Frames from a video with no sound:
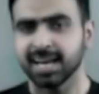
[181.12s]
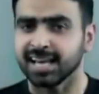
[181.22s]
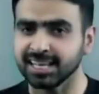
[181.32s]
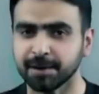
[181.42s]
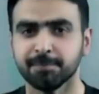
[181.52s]

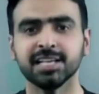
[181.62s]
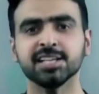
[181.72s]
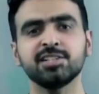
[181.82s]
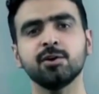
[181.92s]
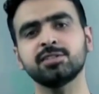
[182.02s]
Let me list
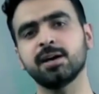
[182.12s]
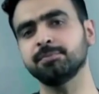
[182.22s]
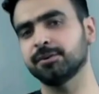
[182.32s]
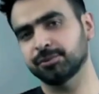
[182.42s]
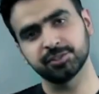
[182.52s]
down some
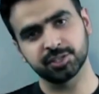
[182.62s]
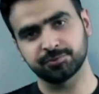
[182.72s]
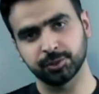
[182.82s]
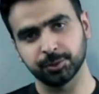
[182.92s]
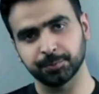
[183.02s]
differences for
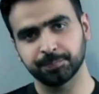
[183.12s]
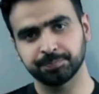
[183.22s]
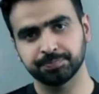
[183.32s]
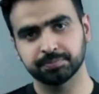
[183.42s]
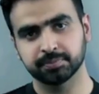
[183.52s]
you.
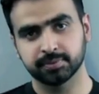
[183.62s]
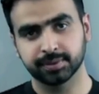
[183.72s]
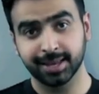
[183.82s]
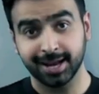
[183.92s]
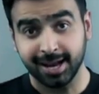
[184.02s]

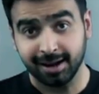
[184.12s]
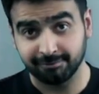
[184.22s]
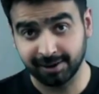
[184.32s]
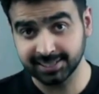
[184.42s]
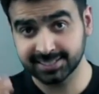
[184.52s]

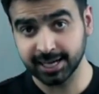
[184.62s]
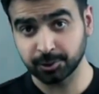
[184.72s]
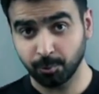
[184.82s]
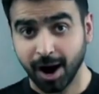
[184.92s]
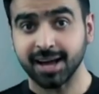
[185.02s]
While set
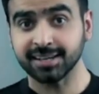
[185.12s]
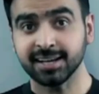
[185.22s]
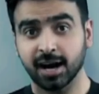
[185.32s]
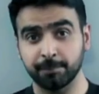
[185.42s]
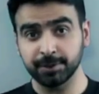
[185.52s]
1
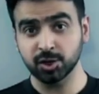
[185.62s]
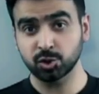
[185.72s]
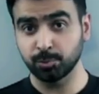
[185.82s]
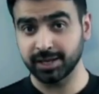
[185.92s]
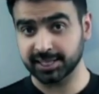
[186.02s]
appears to
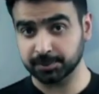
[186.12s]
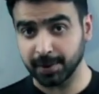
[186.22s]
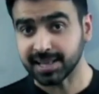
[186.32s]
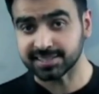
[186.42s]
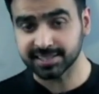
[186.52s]
be
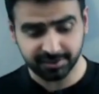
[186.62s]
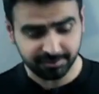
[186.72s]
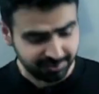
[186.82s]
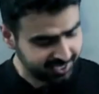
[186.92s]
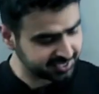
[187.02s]
expensive,
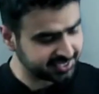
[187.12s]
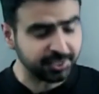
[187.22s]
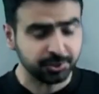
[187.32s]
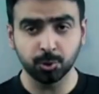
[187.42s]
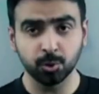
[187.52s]

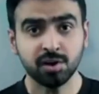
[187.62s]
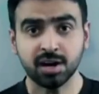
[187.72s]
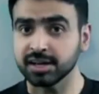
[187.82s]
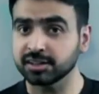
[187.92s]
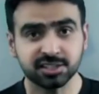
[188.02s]
set 2
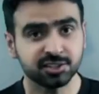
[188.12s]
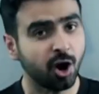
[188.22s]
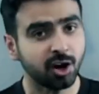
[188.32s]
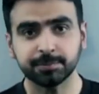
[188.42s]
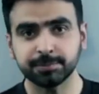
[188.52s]
does
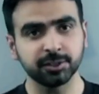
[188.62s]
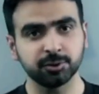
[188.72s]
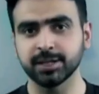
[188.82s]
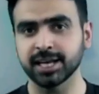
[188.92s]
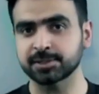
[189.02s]
not appear to
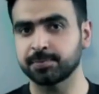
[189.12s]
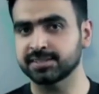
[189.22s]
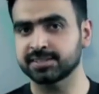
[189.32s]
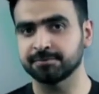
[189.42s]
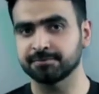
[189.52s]
be expensive.